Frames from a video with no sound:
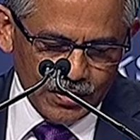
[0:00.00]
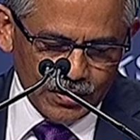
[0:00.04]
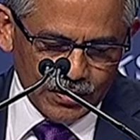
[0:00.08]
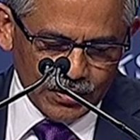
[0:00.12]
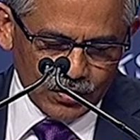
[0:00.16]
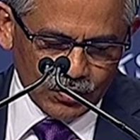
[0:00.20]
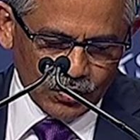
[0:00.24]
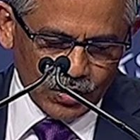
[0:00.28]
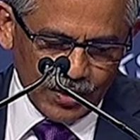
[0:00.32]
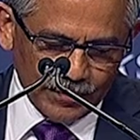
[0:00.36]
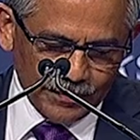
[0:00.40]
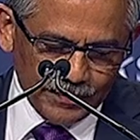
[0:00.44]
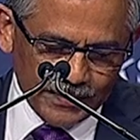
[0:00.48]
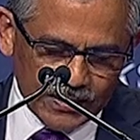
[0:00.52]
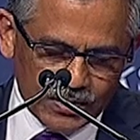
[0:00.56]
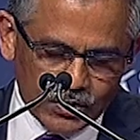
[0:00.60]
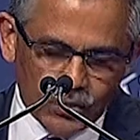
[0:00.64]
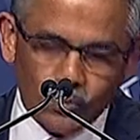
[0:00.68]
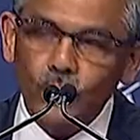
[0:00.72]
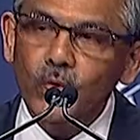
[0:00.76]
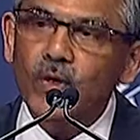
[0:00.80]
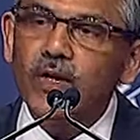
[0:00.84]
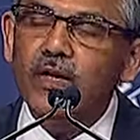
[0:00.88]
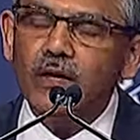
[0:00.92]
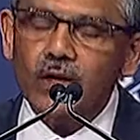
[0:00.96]
The topics
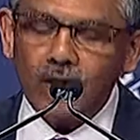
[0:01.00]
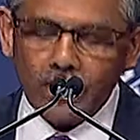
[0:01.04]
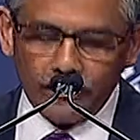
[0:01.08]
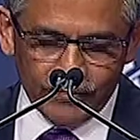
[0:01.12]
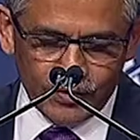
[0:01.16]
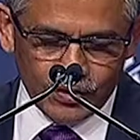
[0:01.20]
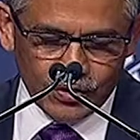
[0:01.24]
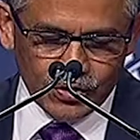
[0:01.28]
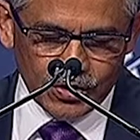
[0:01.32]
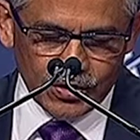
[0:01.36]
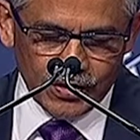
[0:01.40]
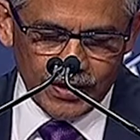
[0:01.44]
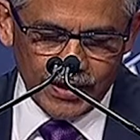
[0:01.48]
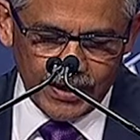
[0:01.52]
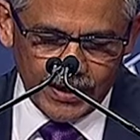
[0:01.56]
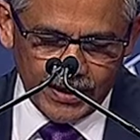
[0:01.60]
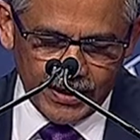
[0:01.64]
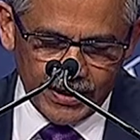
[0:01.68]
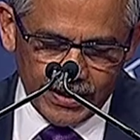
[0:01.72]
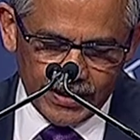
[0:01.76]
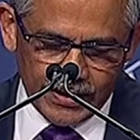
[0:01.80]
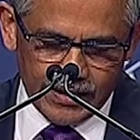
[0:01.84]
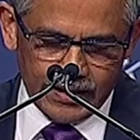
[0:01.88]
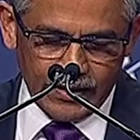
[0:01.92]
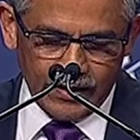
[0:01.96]
we covered
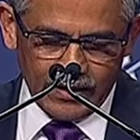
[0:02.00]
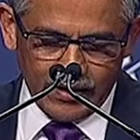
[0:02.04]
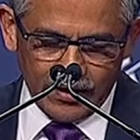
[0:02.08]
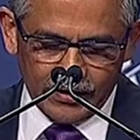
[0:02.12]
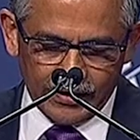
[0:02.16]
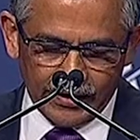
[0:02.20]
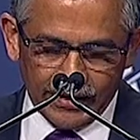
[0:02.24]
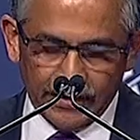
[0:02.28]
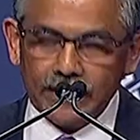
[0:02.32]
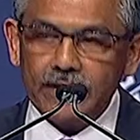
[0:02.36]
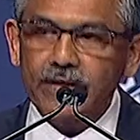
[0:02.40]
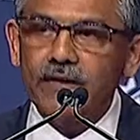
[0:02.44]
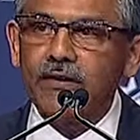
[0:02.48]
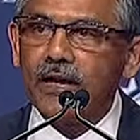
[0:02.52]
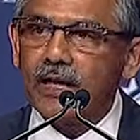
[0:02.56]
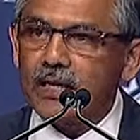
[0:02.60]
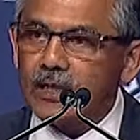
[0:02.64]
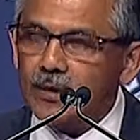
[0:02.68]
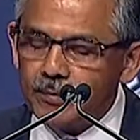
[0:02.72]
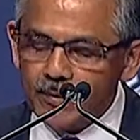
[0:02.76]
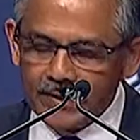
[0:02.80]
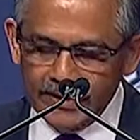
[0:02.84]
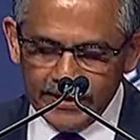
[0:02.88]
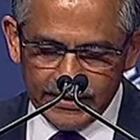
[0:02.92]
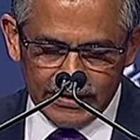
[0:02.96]
today are
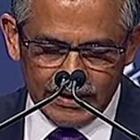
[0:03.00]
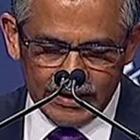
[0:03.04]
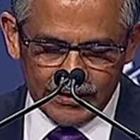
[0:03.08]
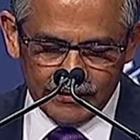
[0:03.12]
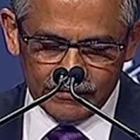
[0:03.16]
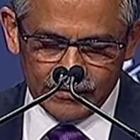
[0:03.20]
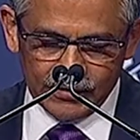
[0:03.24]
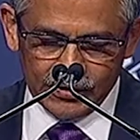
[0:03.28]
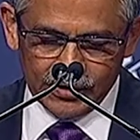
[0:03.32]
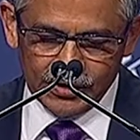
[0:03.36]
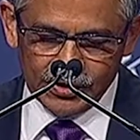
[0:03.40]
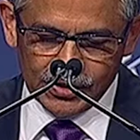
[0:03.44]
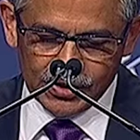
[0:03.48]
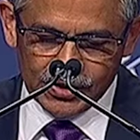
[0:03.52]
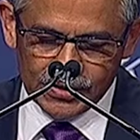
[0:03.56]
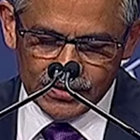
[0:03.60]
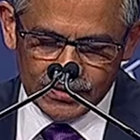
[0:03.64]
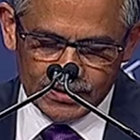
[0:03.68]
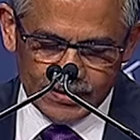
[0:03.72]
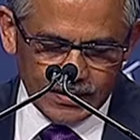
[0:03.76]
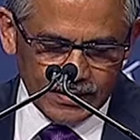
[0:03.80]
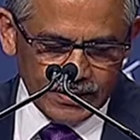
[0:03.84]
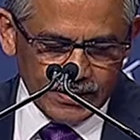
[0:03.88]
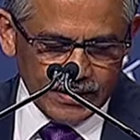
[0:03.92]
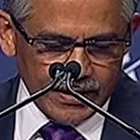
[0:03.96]
incredibly diverse,
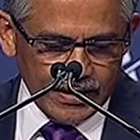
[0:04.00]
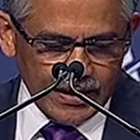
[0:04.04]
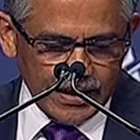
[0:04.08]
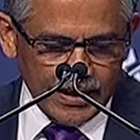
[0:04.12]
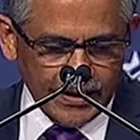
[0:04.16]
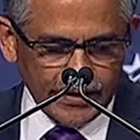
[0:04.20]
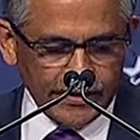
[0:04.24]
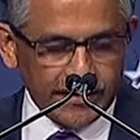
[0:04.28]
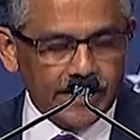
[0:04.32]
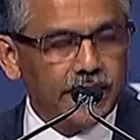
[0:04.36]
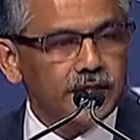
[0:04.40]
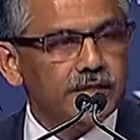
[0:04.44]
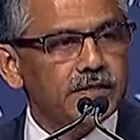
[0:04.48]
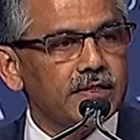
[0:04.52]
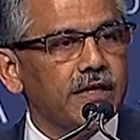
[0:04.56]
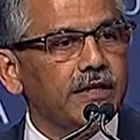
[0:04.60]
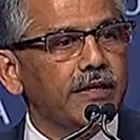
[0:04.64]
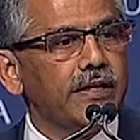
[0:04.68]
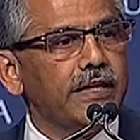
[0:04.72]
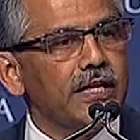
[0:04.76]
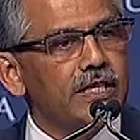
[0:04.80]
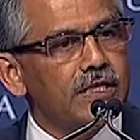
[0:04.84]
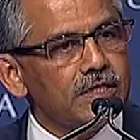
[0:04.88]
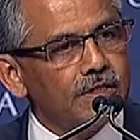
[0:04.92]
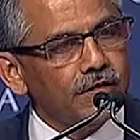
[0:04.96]
and there is a
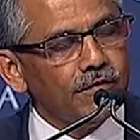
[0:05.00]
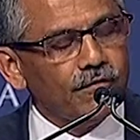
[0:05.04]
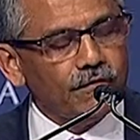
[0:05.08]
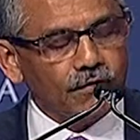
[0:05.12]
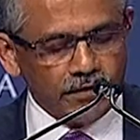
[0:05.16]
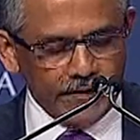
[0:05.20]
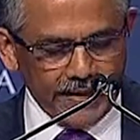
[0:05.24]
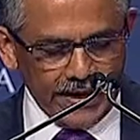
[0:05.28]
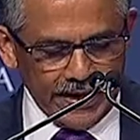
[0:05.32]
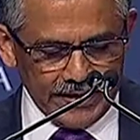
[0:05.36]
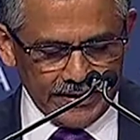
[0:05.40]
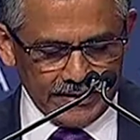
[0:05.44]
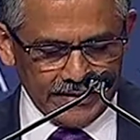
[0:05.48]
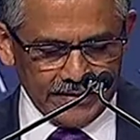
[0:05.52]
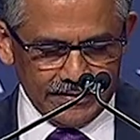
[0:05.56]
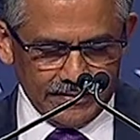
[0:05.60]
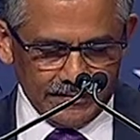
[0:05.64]
reason for that.